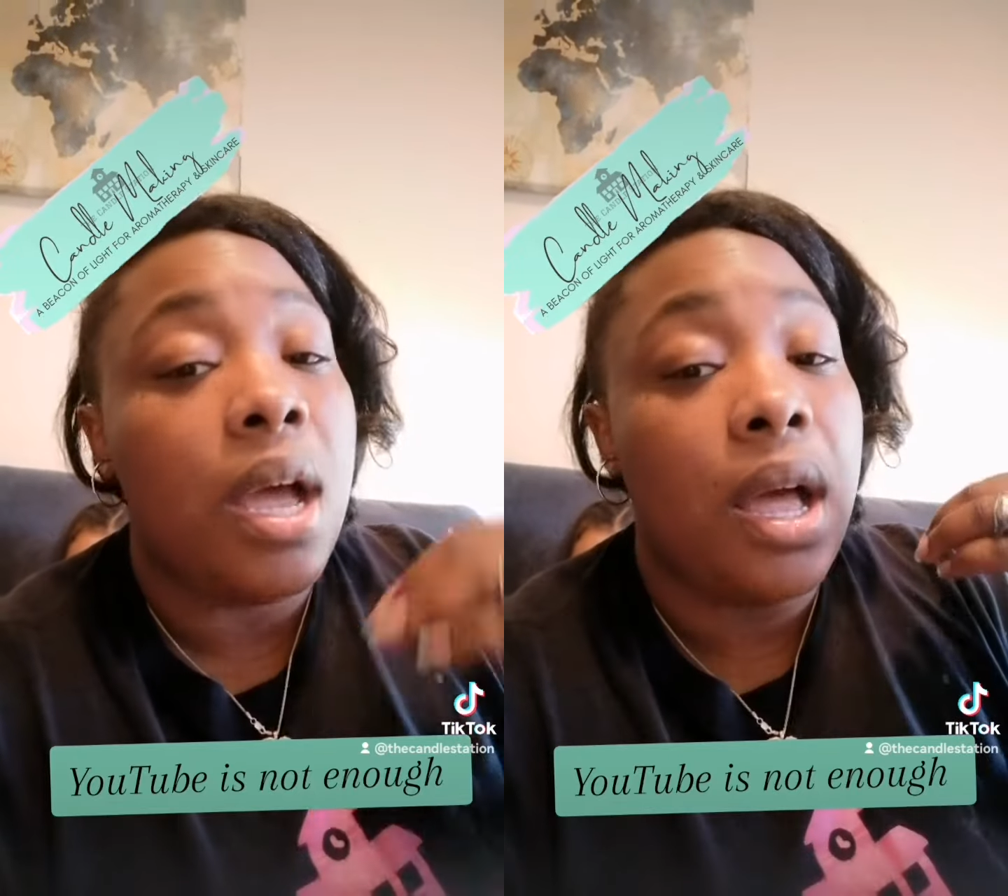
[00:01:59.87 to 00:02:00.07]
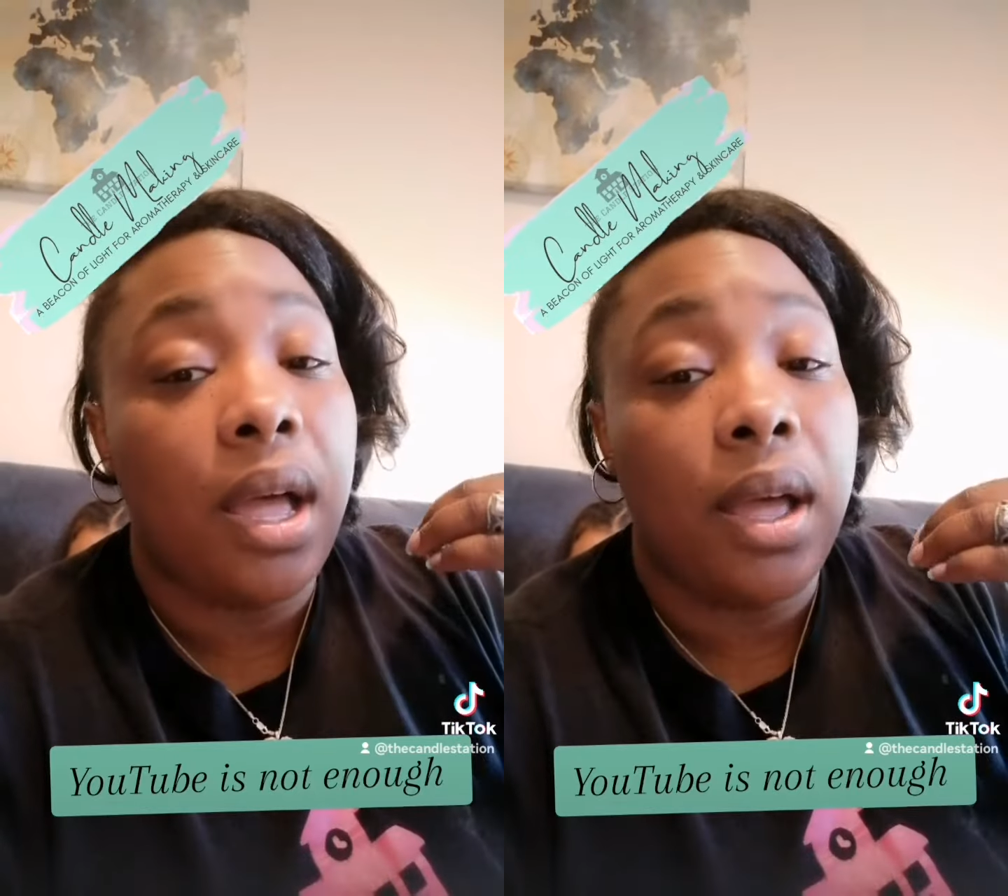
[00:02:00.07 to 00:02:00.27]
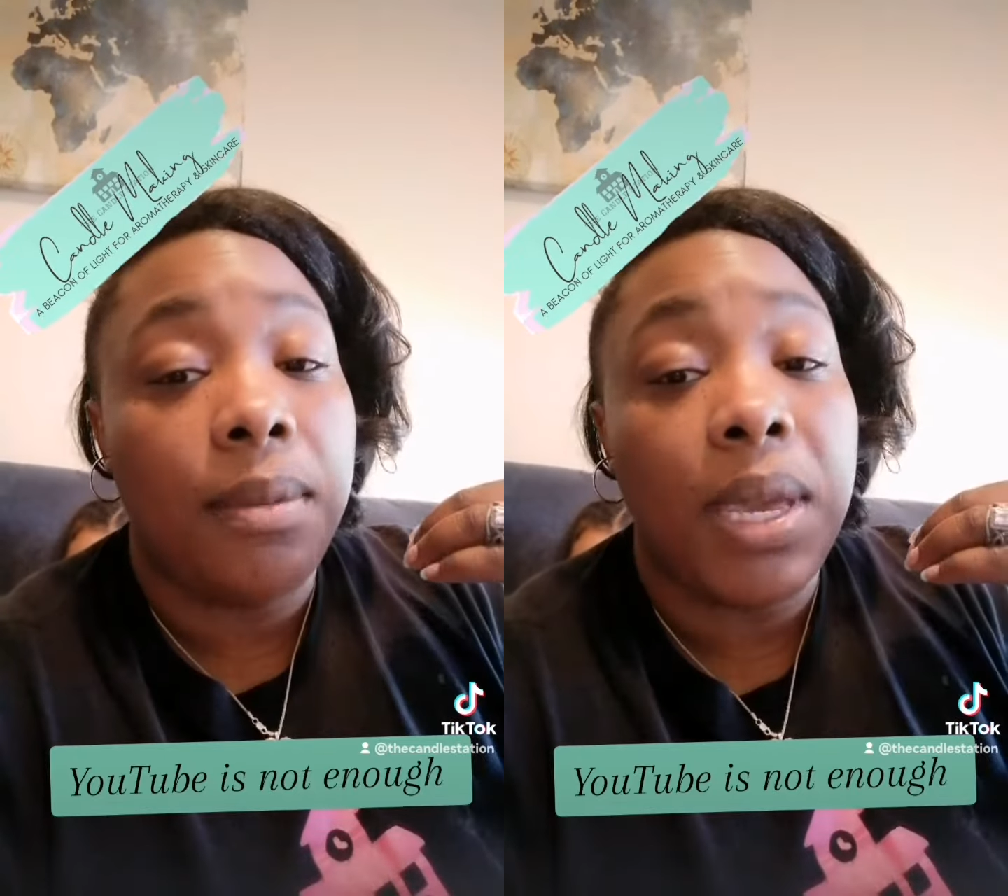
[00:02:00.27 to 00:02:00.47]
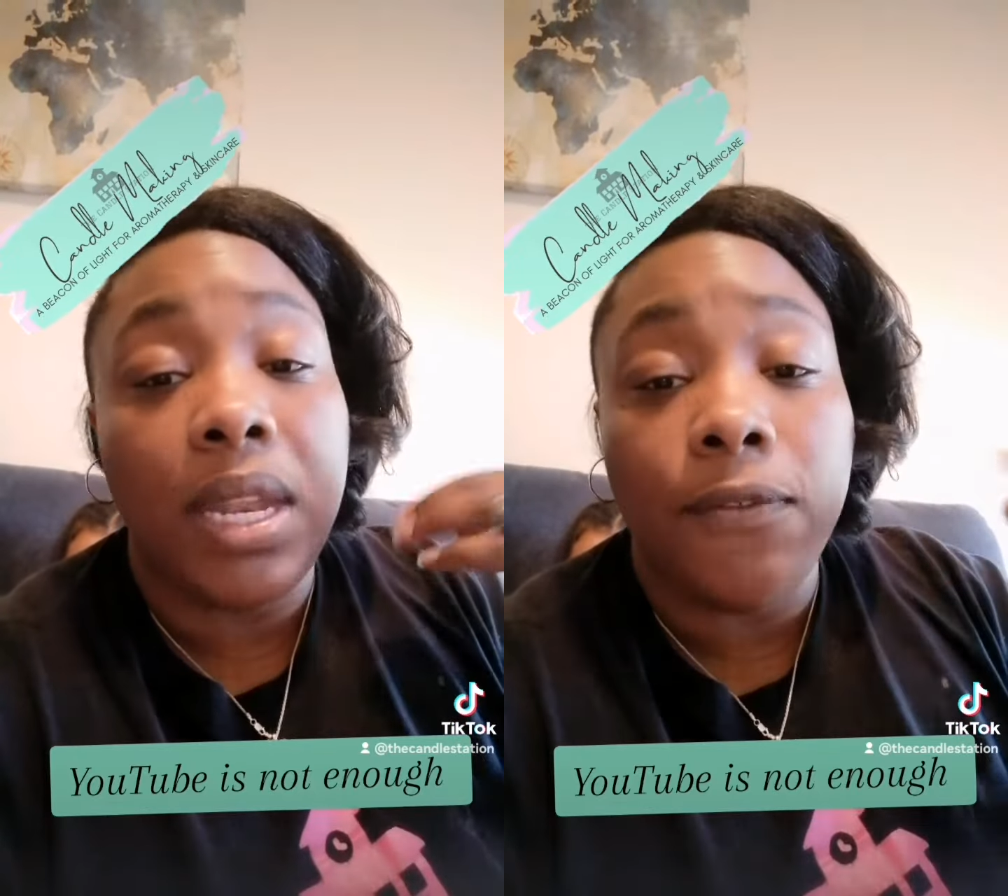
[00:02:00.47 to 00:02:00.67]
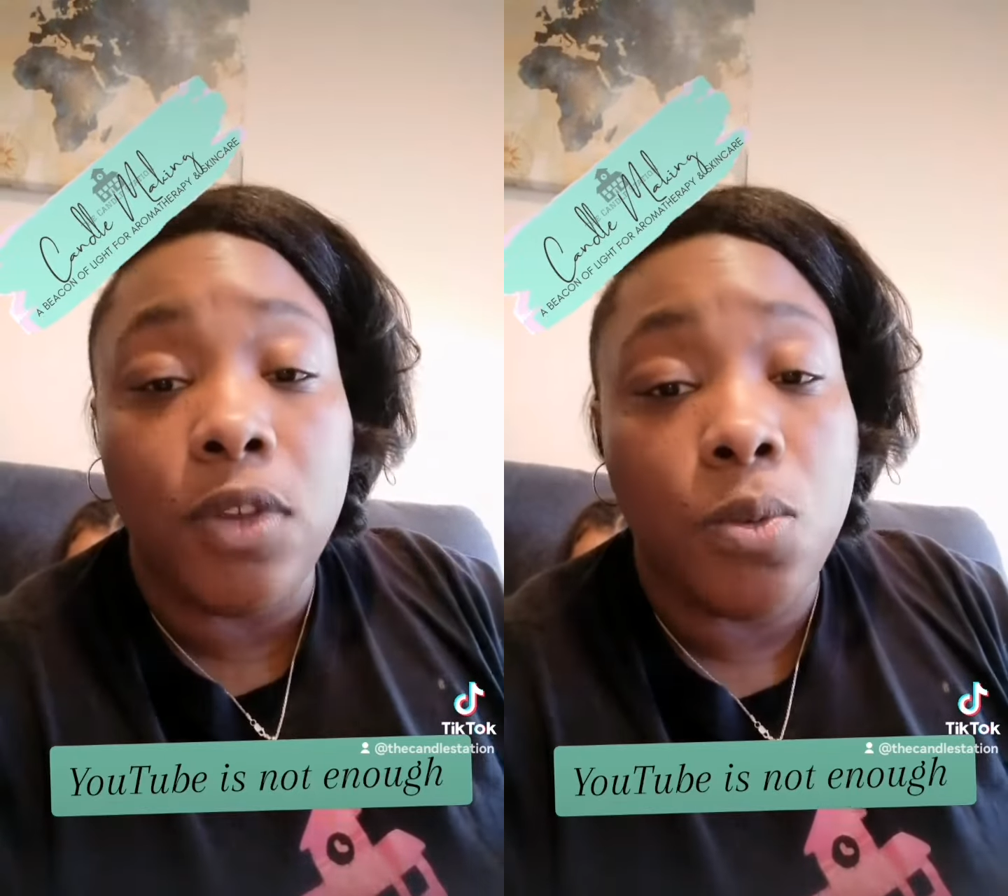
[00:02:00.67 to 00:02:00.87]
Um,
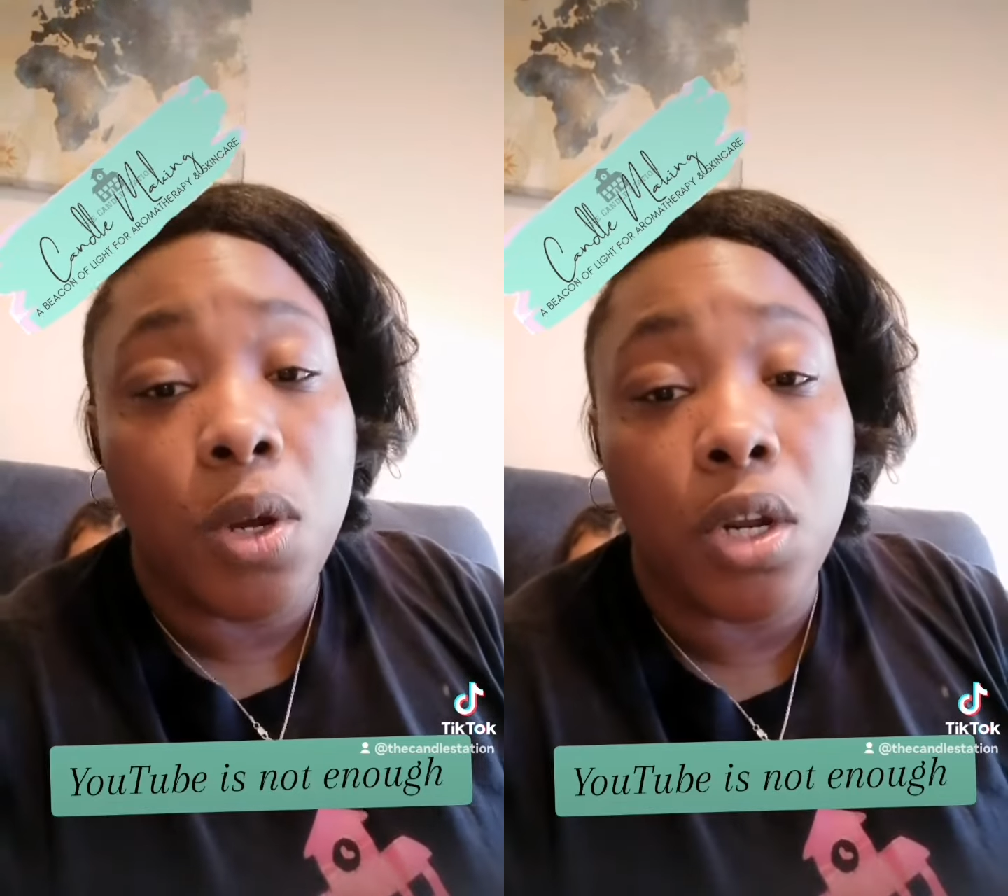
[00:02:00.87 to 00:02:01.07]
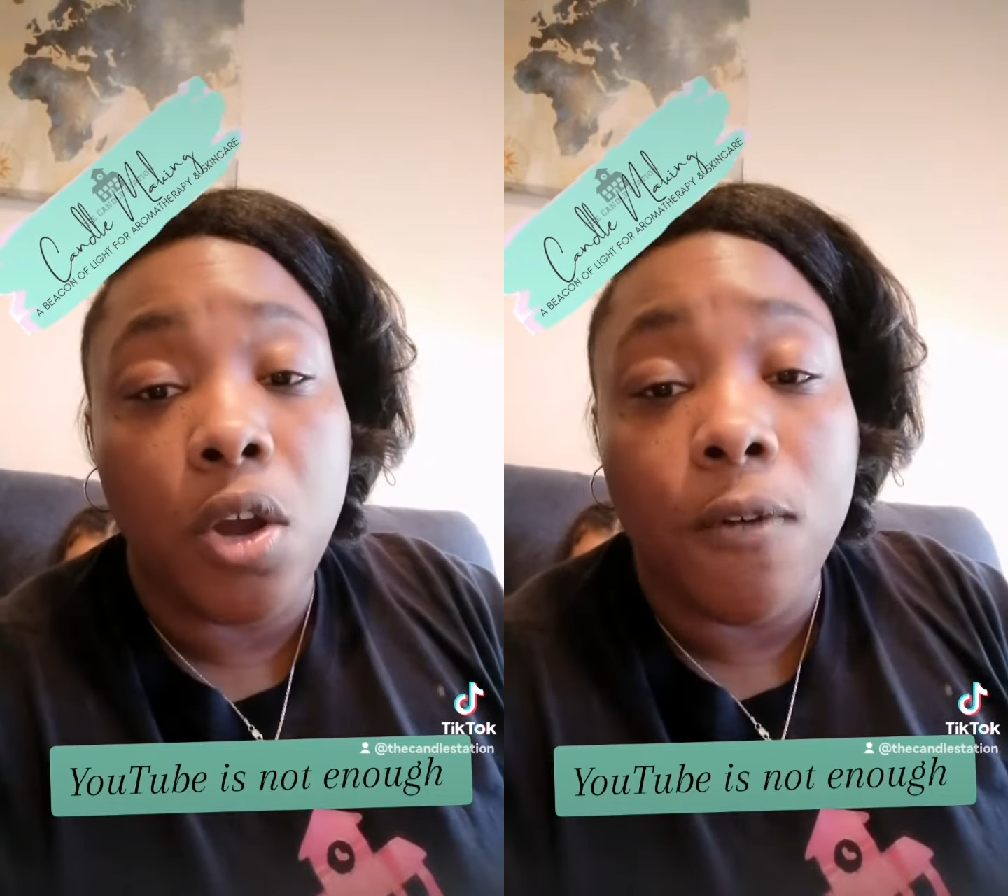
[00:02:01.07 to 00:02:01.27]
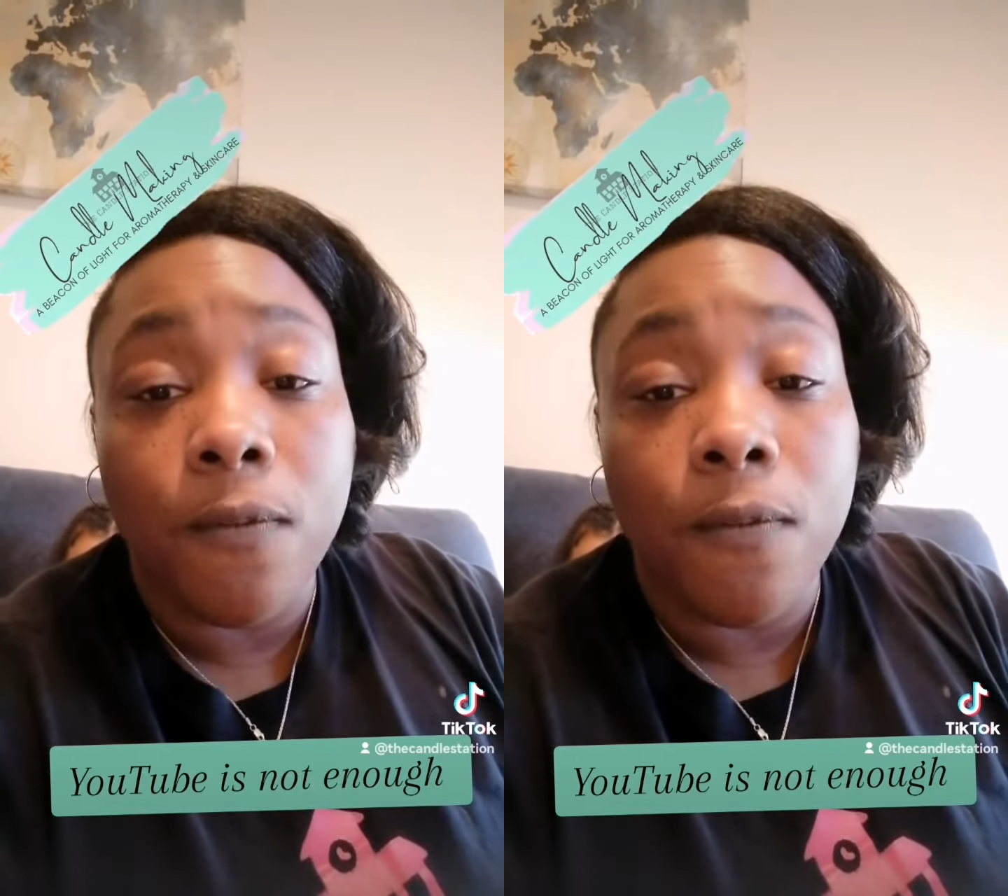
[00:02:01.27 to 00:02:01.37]
and if you want to go